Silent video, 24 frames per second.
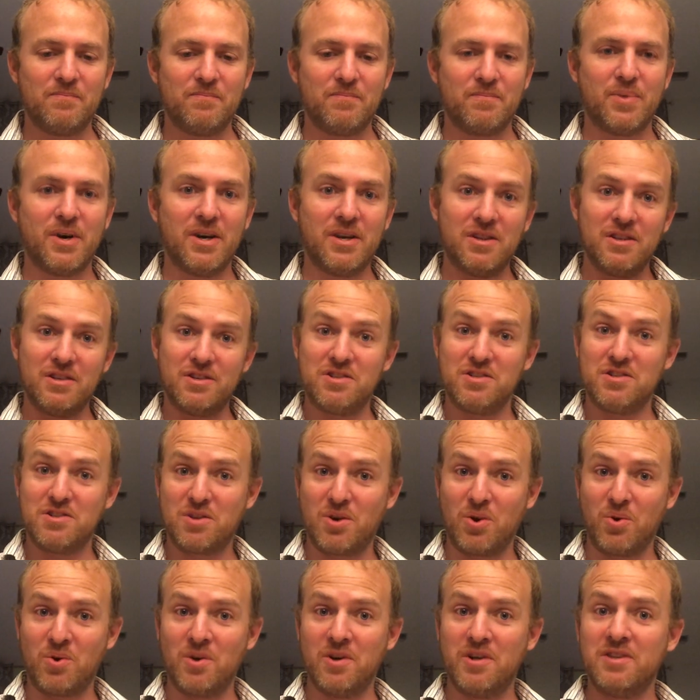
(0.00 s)
But this is
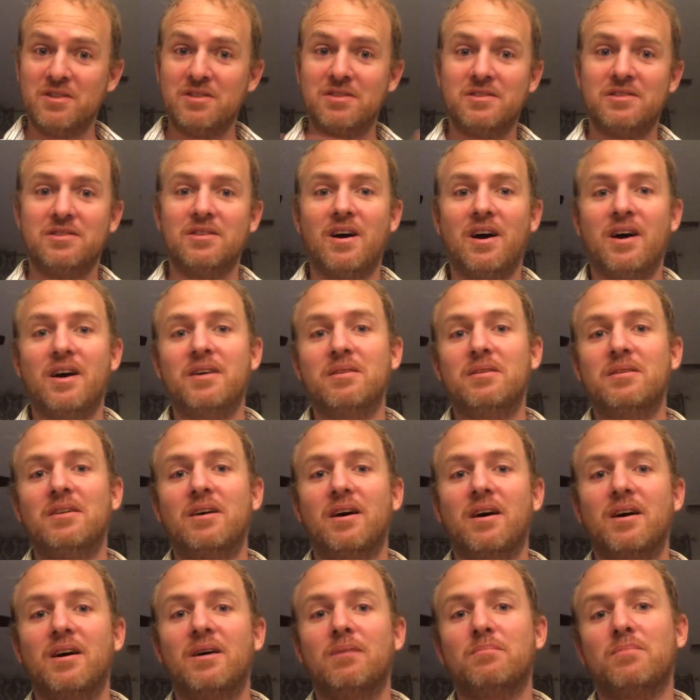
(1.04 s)
coins, not
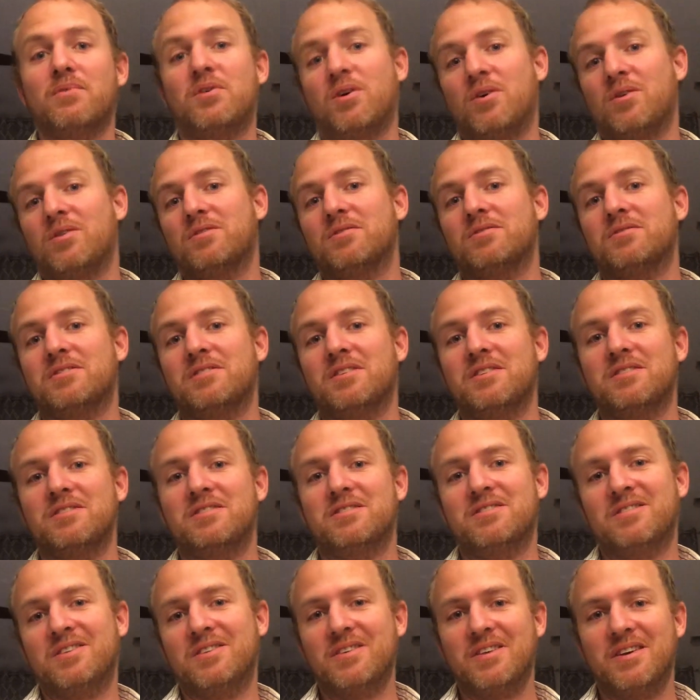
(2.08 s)
cards, and
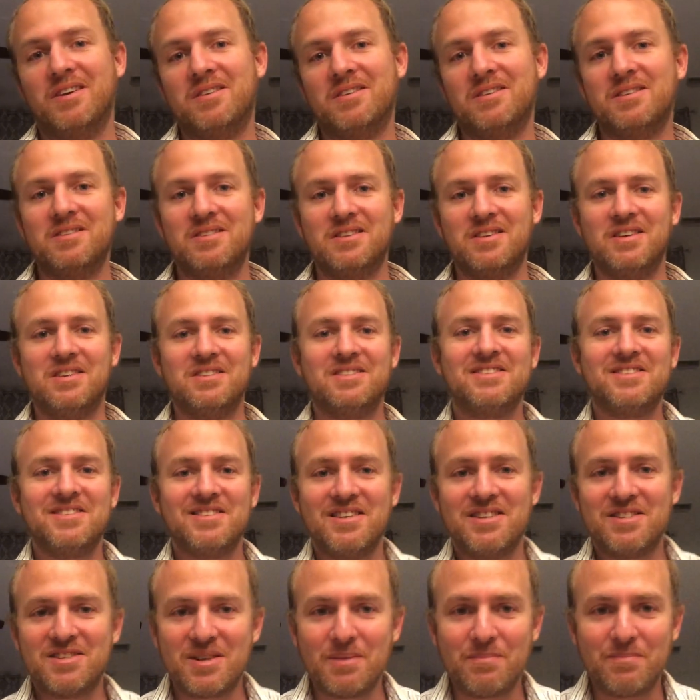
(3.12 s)
so that it's
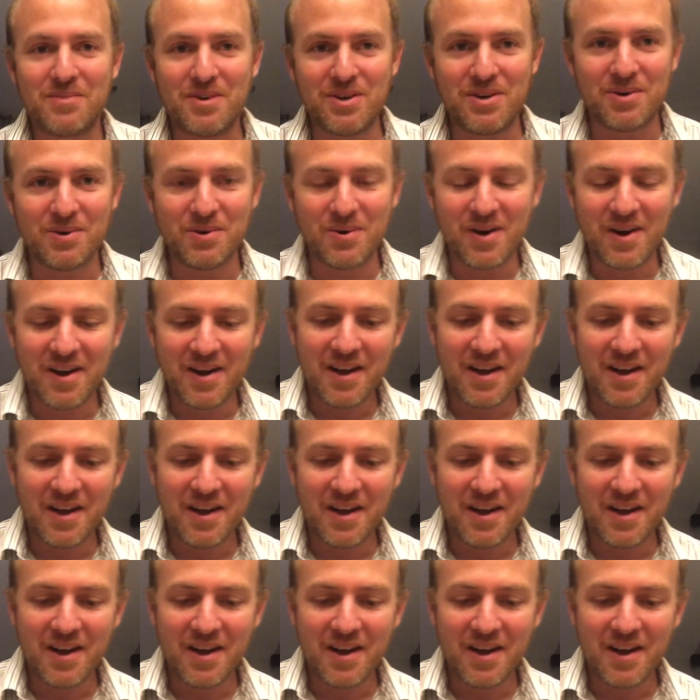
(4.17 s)
something new.